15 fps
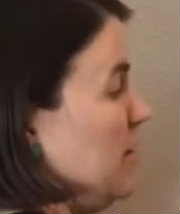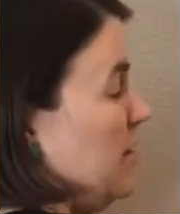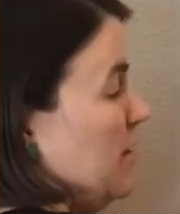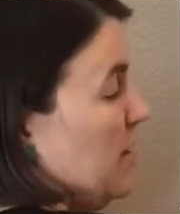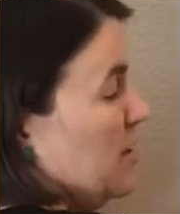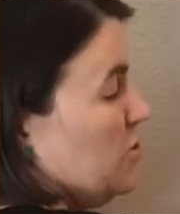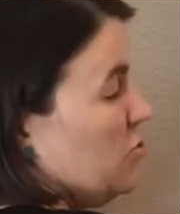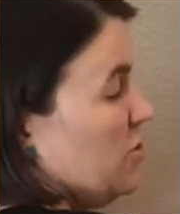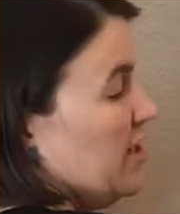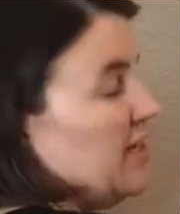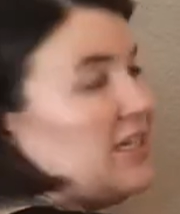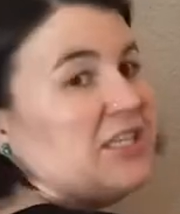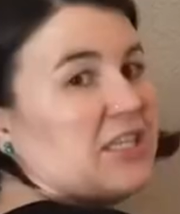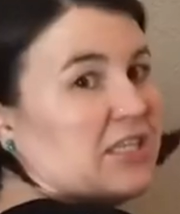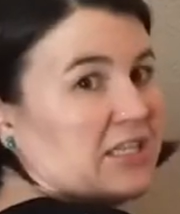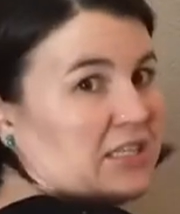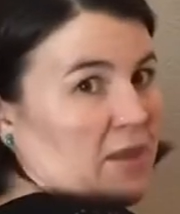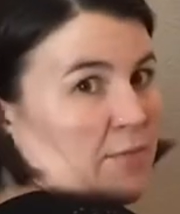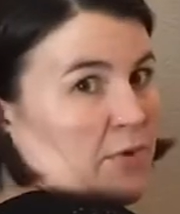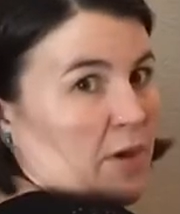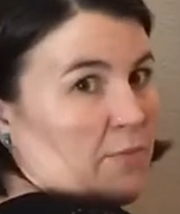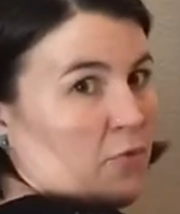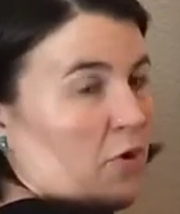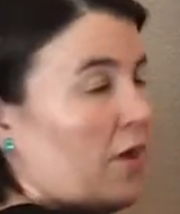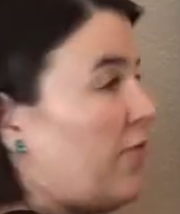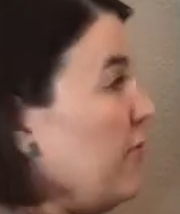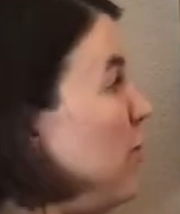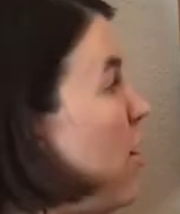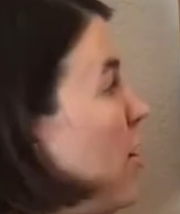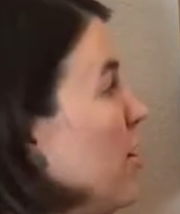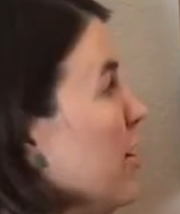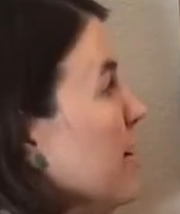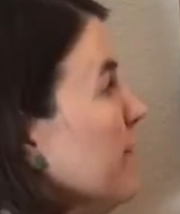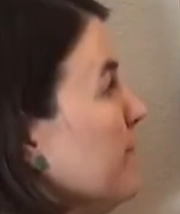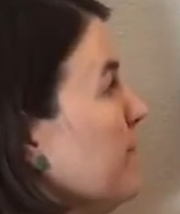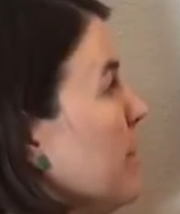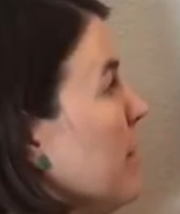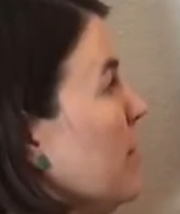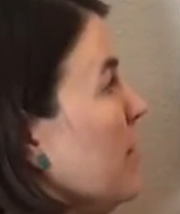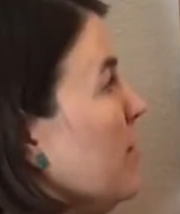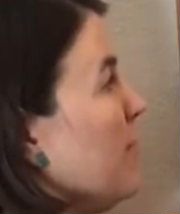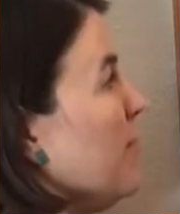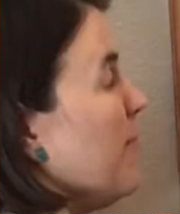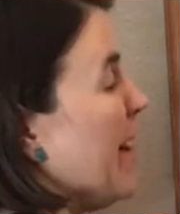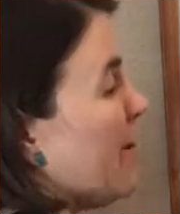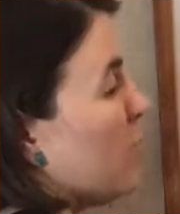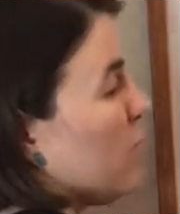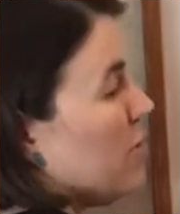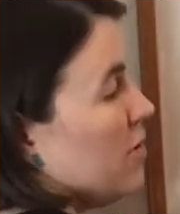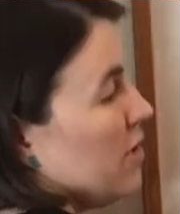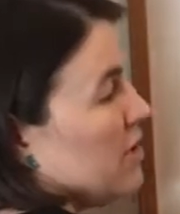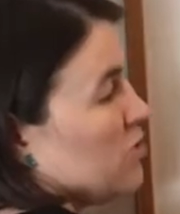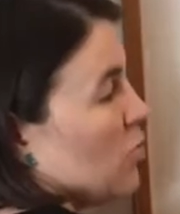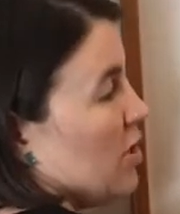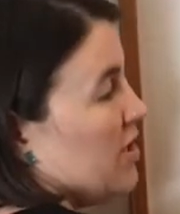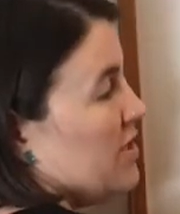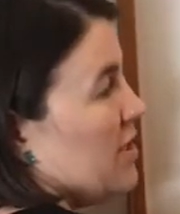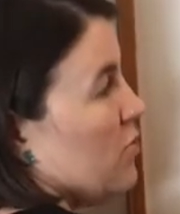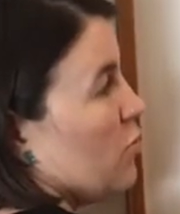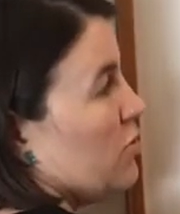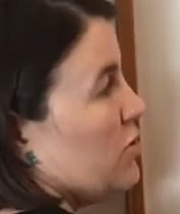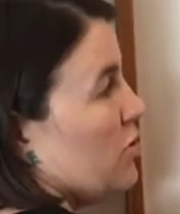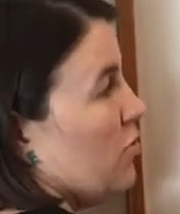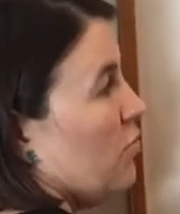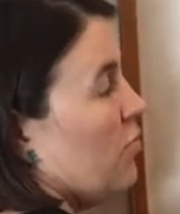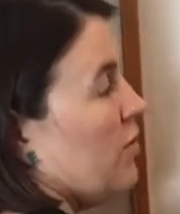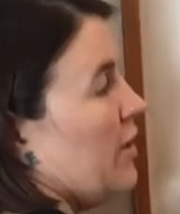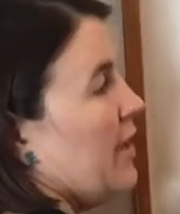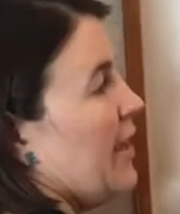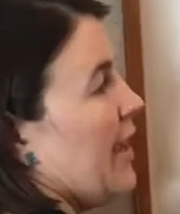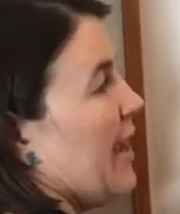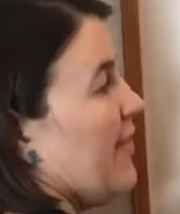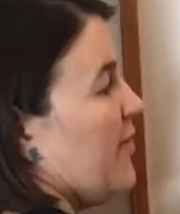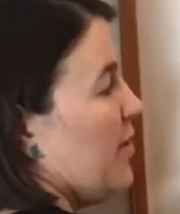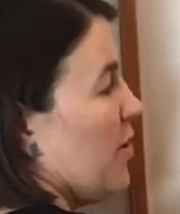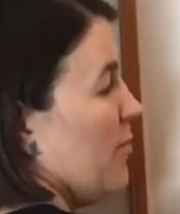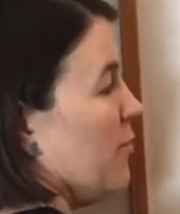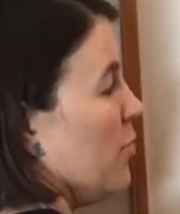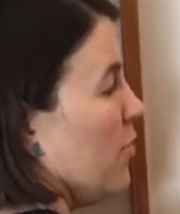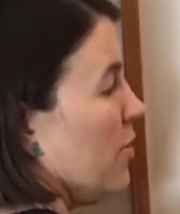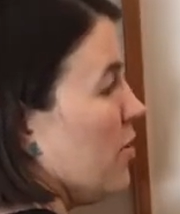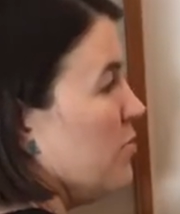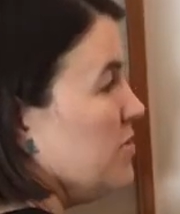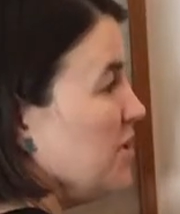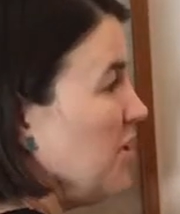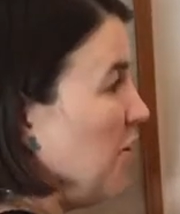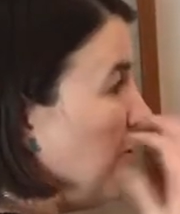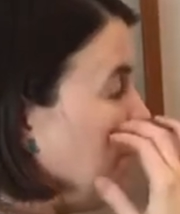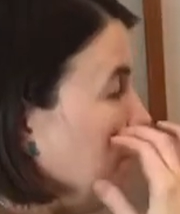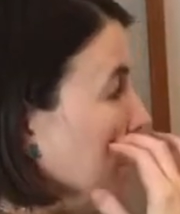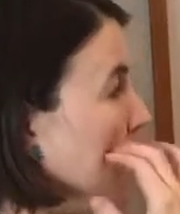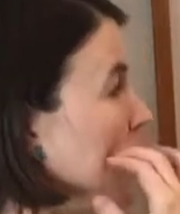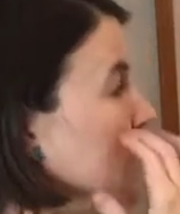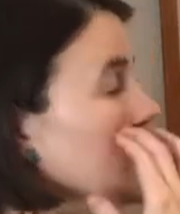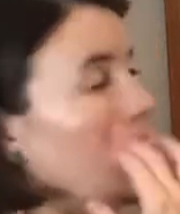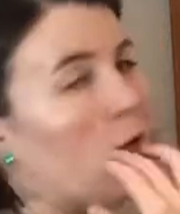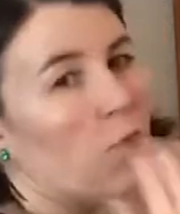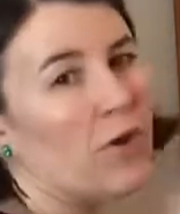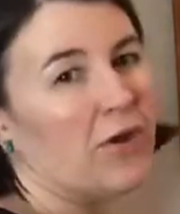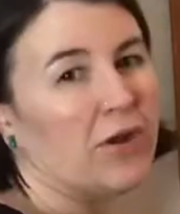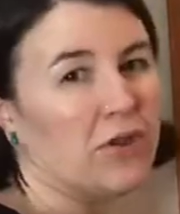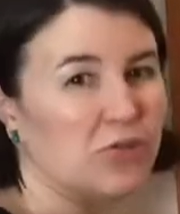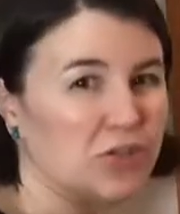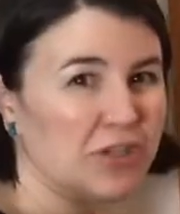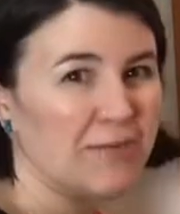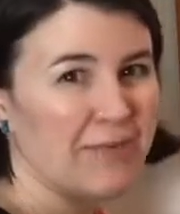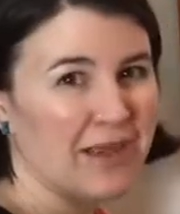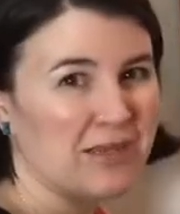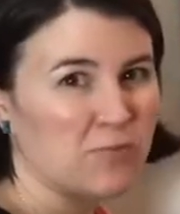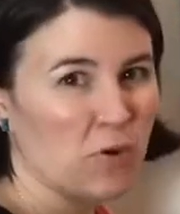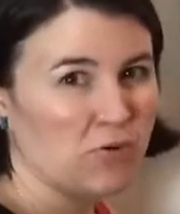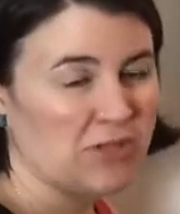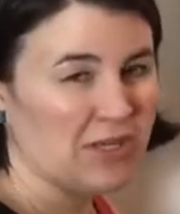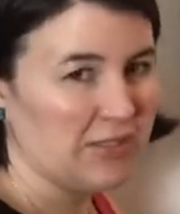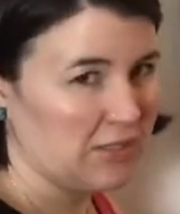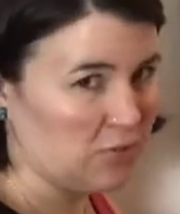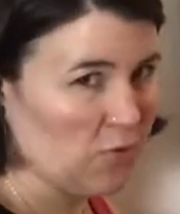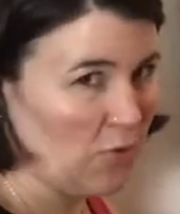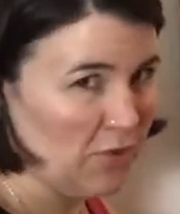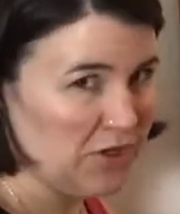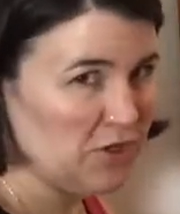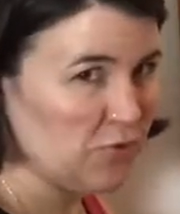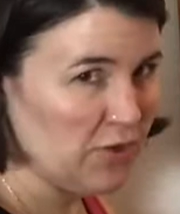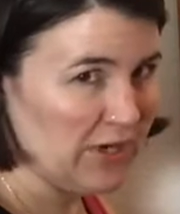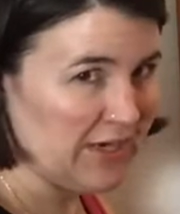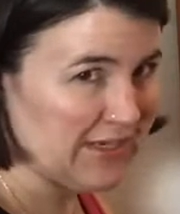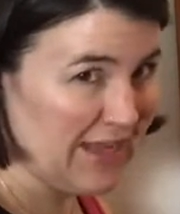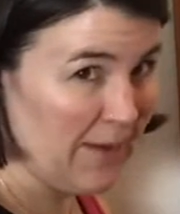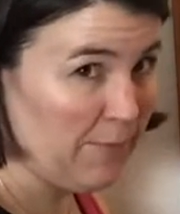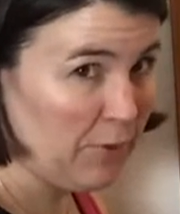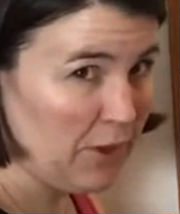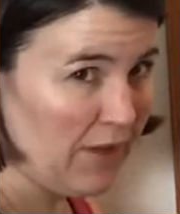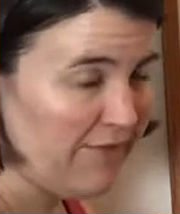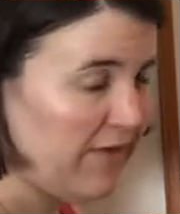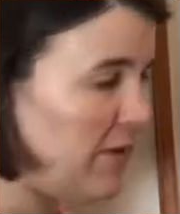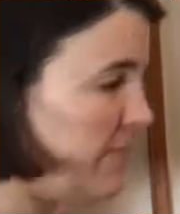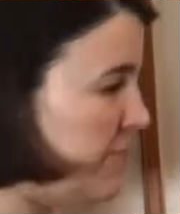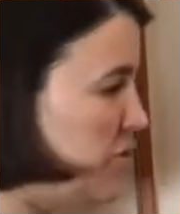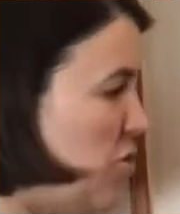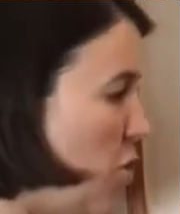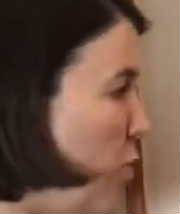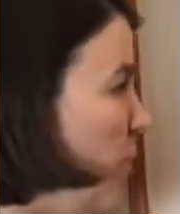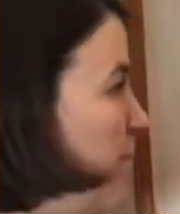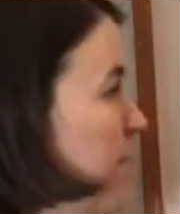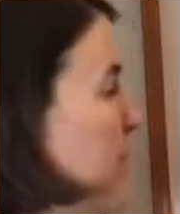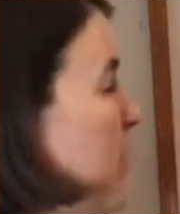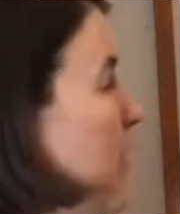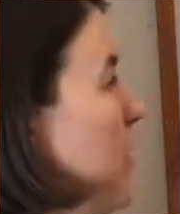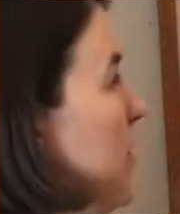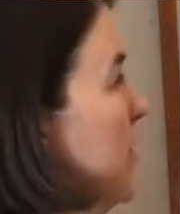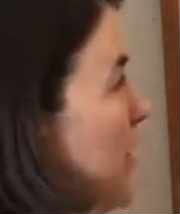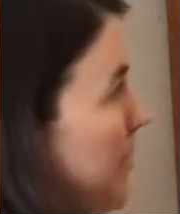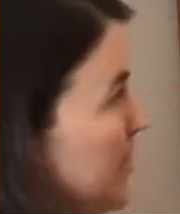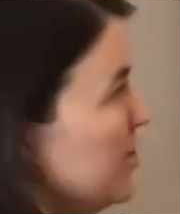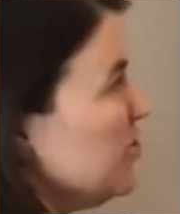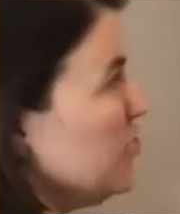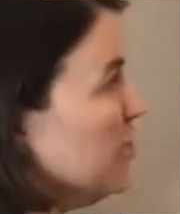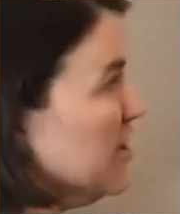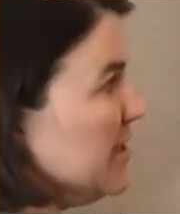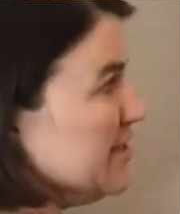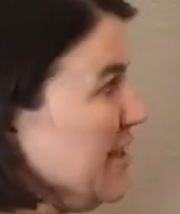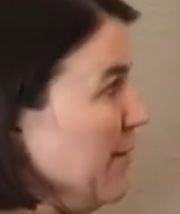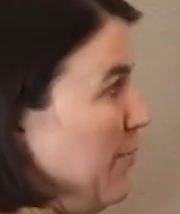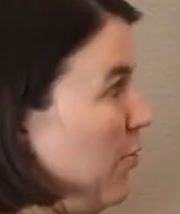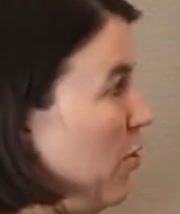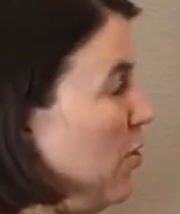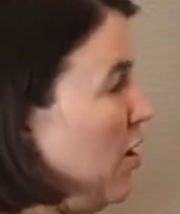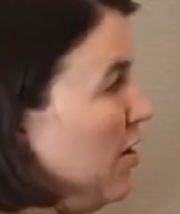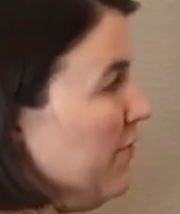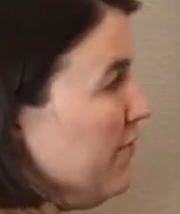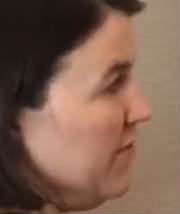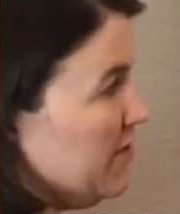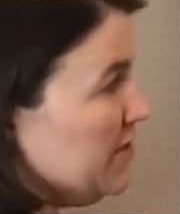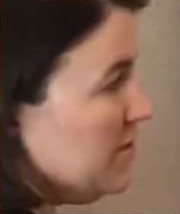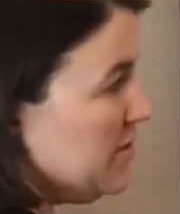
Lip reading: and turn it into the sub number on the log. The power is what it's equal to, and the number goes here. Now, where it usually makes most sense is when we do an example of it. So let me do an example of this